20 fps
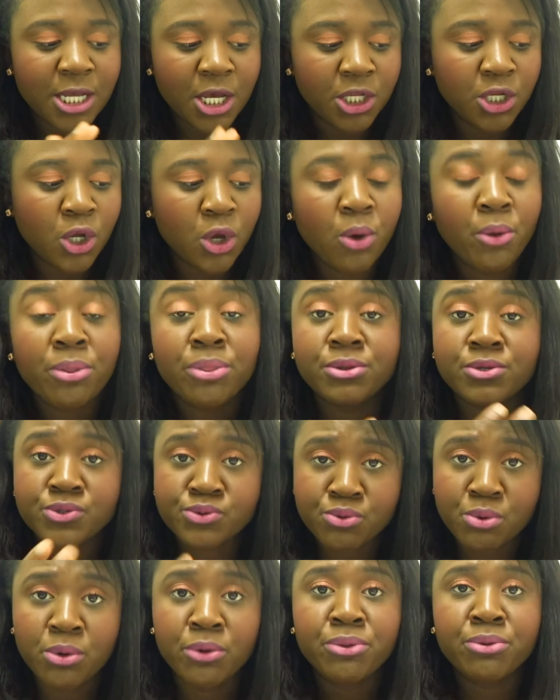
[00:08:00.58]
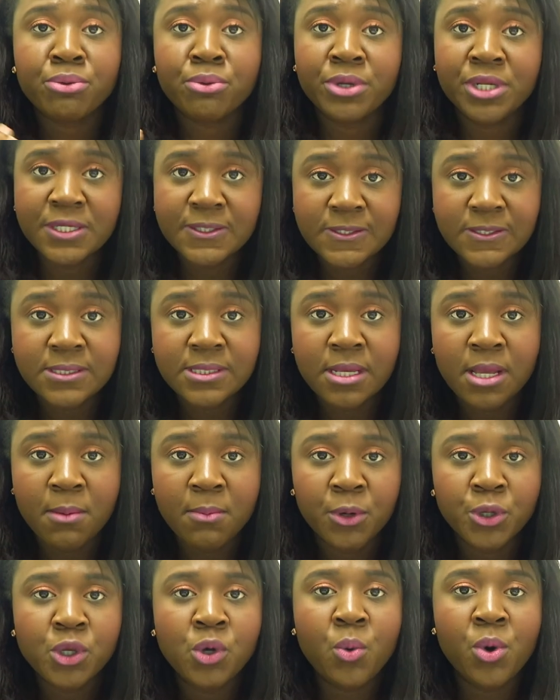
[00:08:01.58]
they're gonna go scroll through it and see,
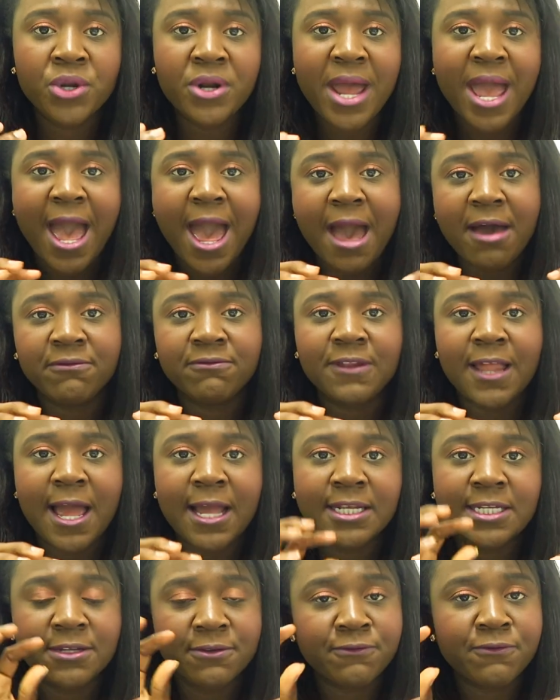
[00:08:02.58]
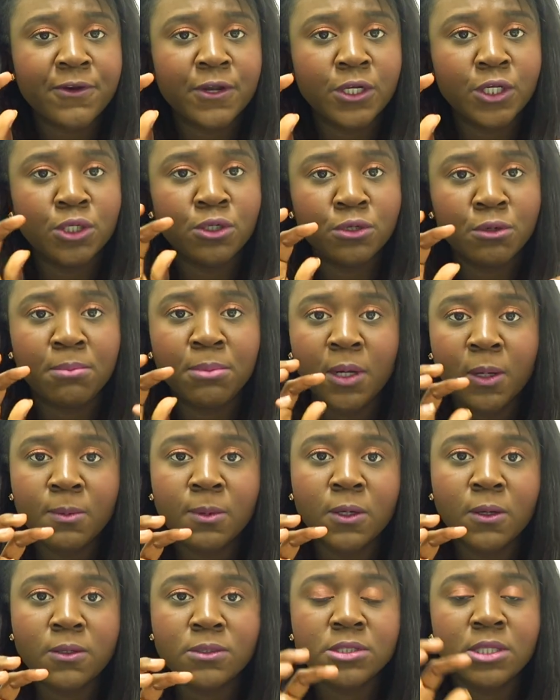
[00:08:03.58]
but you want to have like different little
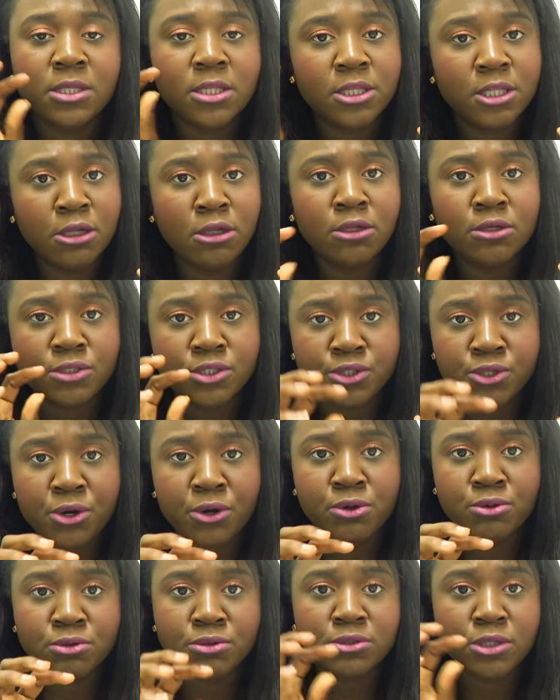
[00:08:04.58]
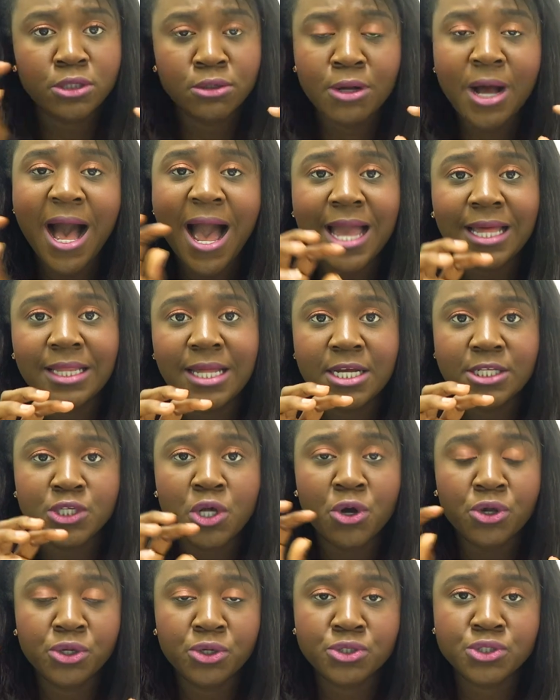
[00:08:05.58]
bubbles, the little circles, little
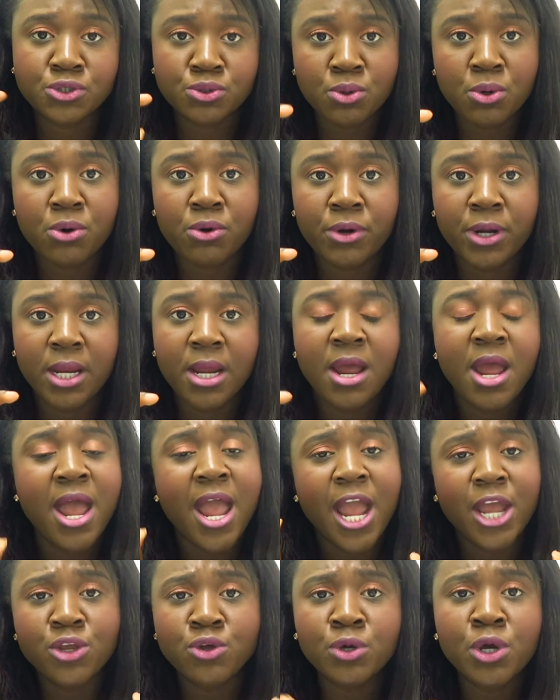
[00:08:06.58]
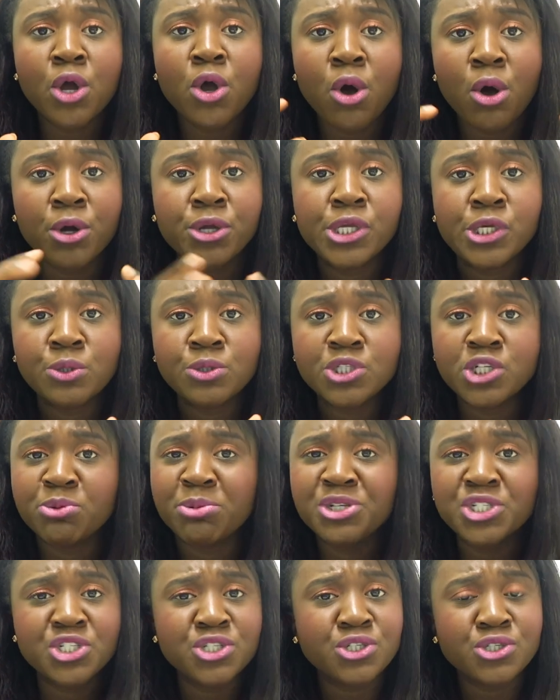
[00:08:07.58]
highlights on your story. And you can go on
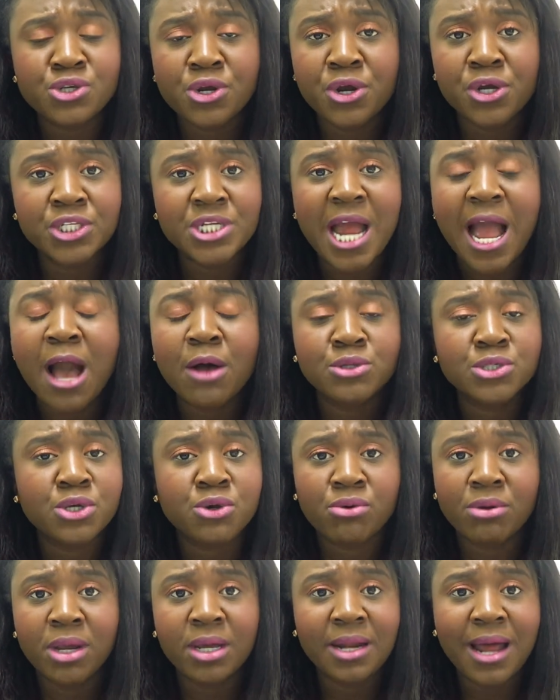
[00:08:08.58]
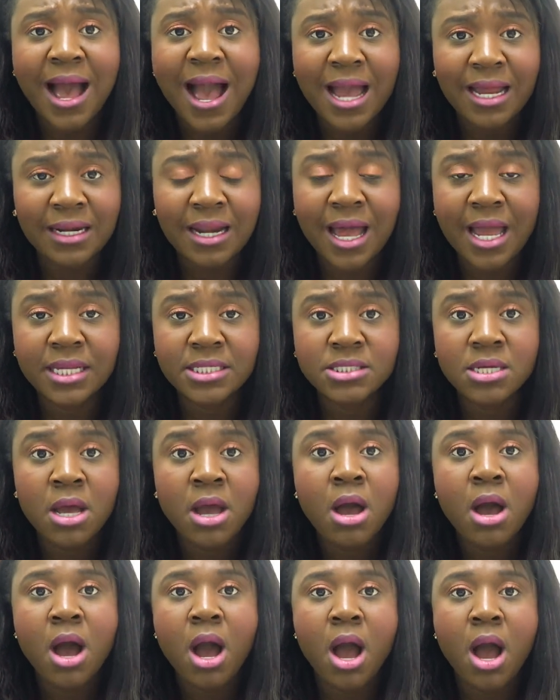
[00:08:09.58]
YouTube and just search how to create a highlight
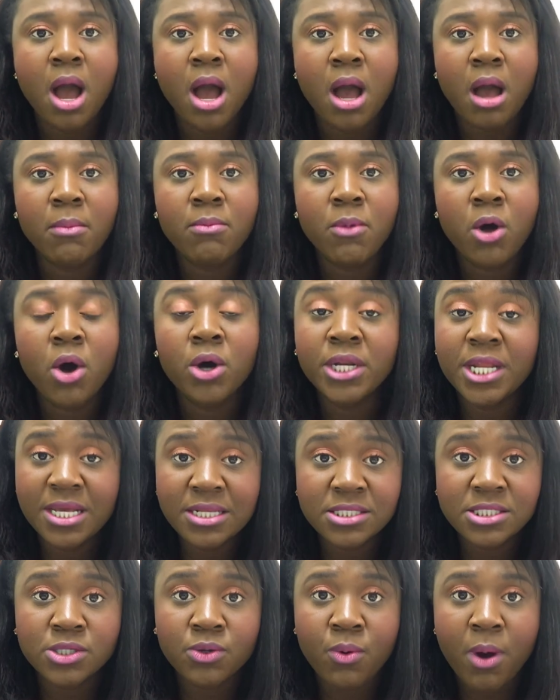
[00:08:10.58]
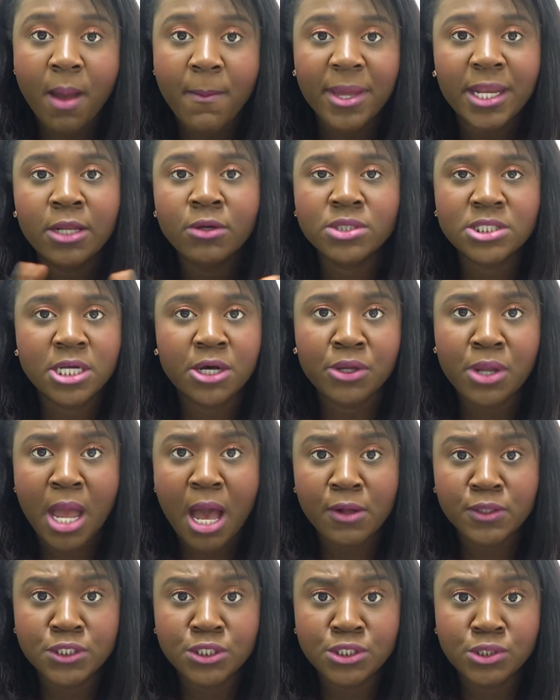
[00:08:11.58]
on Instagram, and it'll tell you
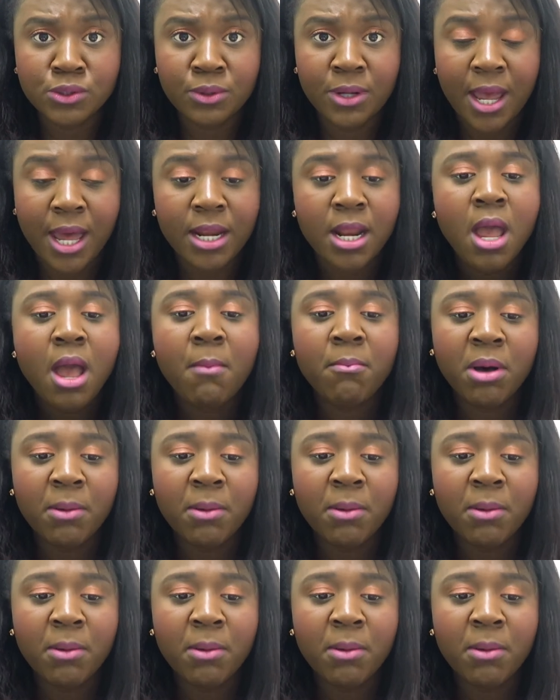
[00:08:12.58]
how to do that.